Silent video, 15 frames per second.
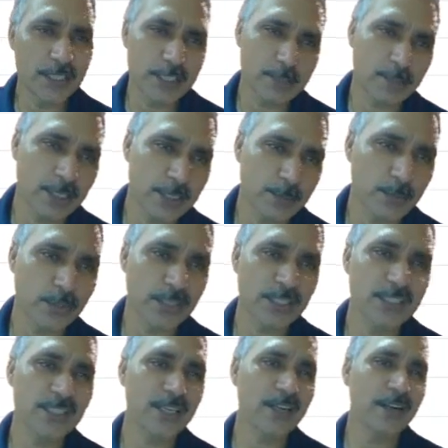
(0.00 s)
is much more
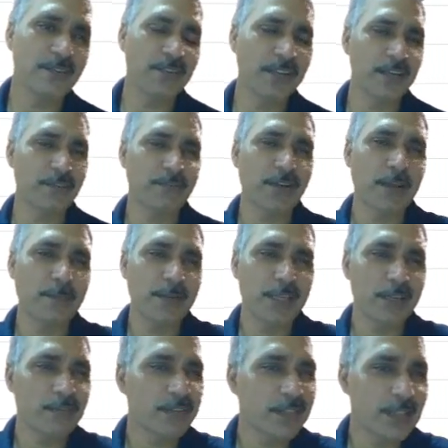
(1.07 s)
easier and we are
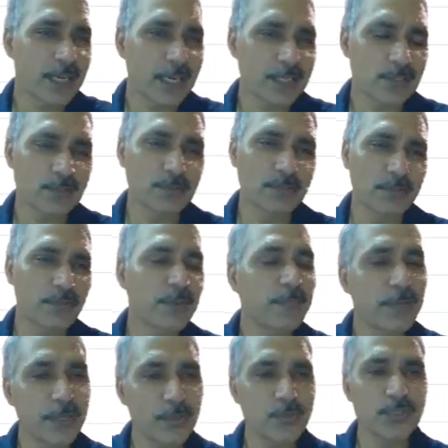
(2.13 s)
familiar with that, so we will
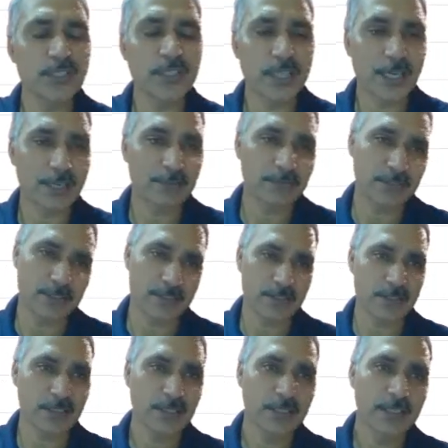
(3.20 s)
be using that
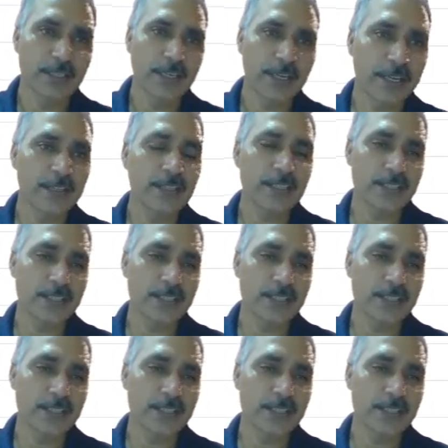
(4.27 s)
first in this